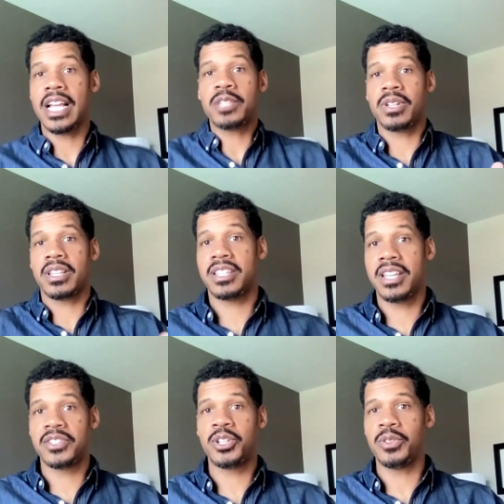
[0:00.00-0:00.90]
that's what
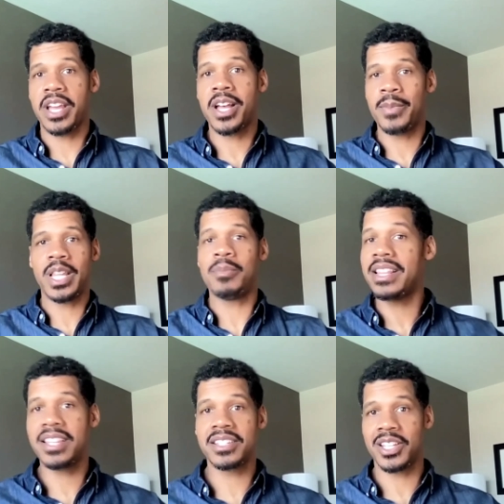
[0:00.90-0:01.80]
kids do they come and they
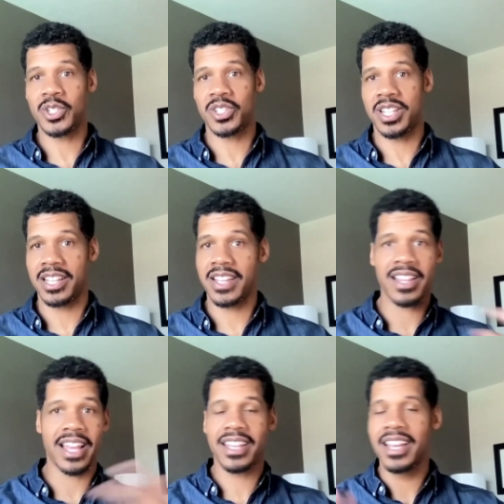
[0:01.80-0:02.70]
make things interesting and
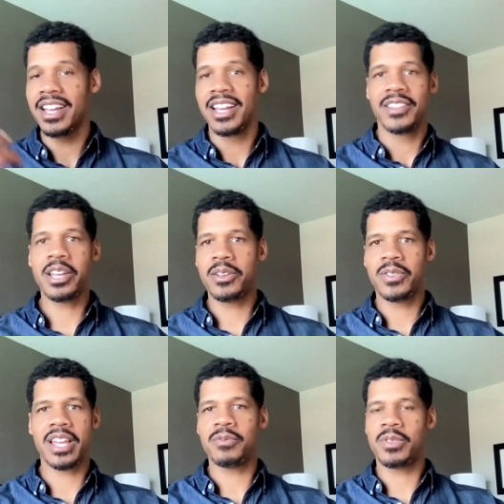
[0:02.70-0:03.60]
they like they
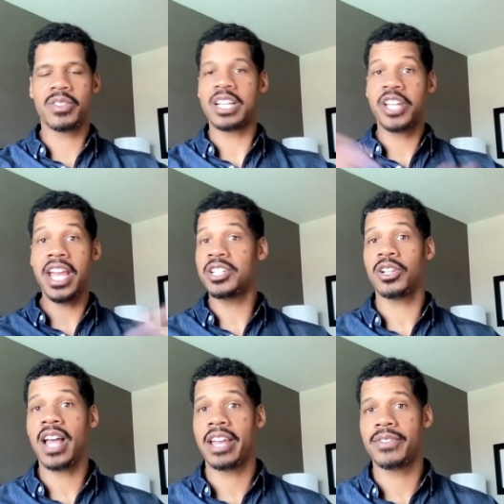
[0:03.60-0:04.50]
they they change
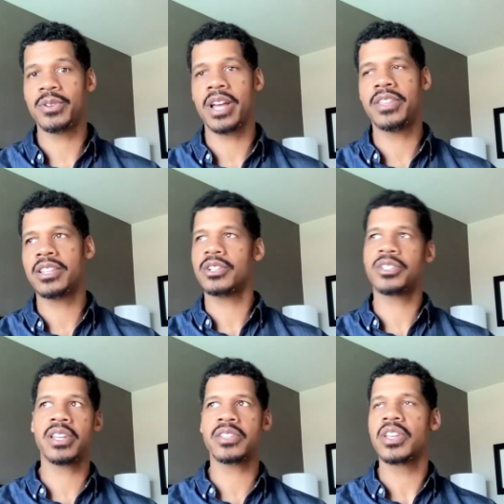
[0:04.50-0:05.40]
your life and so i think
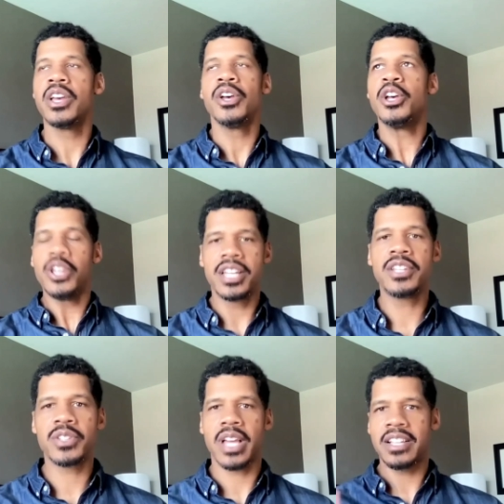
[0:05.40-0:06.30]
there's this
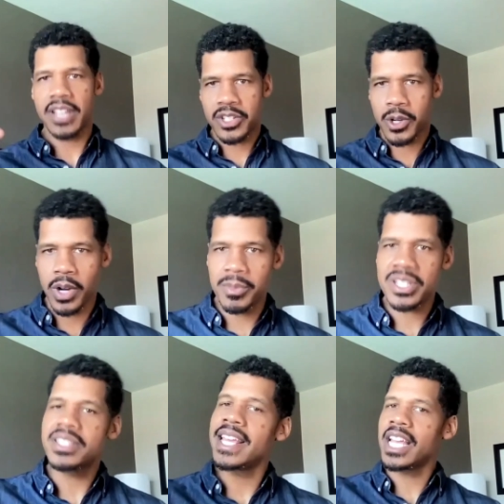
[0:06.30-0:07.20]
he's as, as kareem
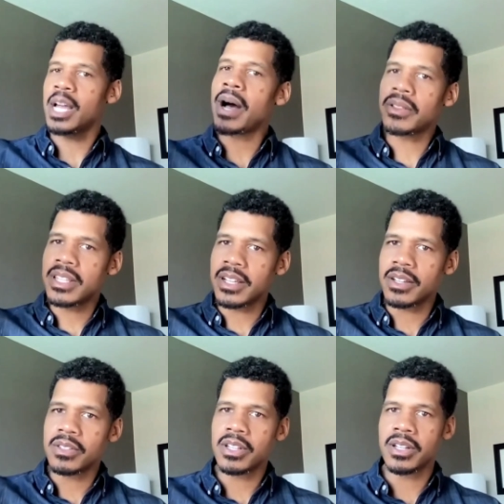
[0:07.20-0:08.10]
is thinking about
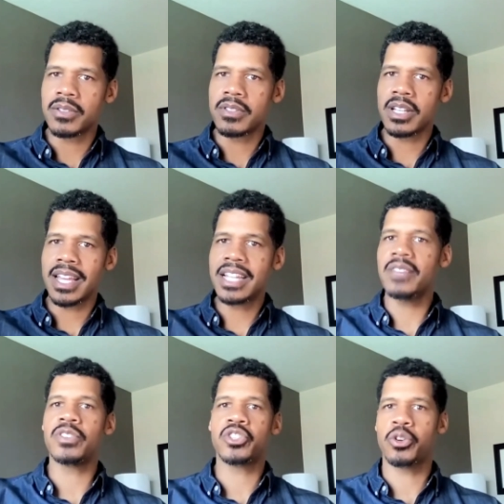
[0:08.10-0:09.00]
the the the
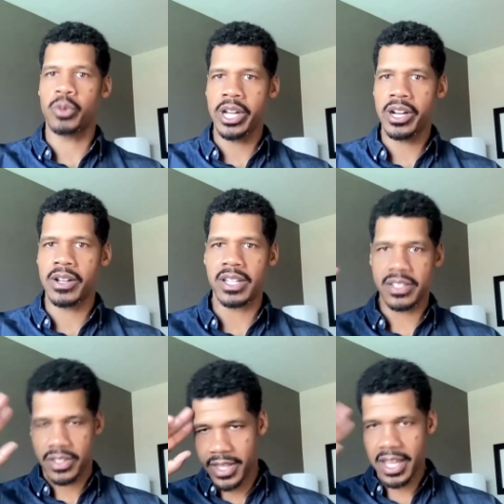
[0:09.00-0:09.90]
end of his career and
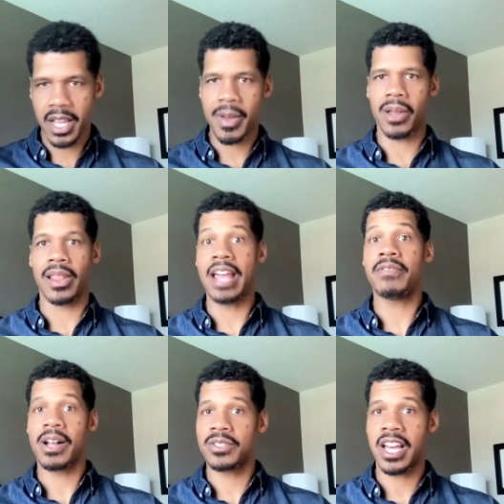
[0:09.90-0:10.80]
he's thinking about
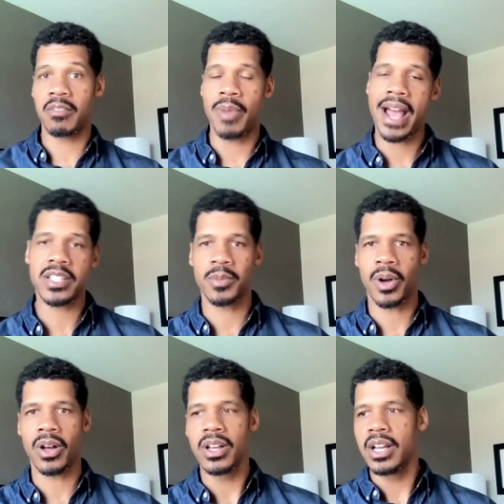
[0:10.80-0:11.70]
life outside of
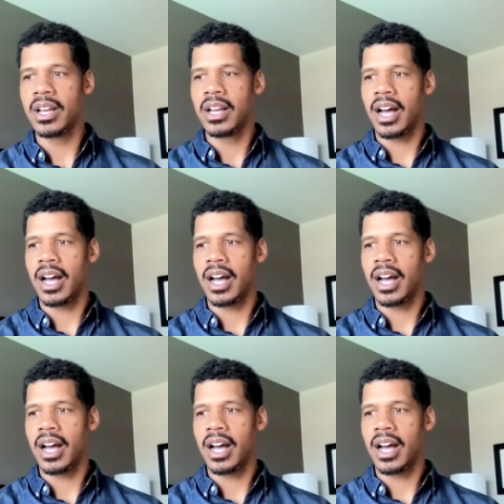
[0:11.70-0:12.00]
basketball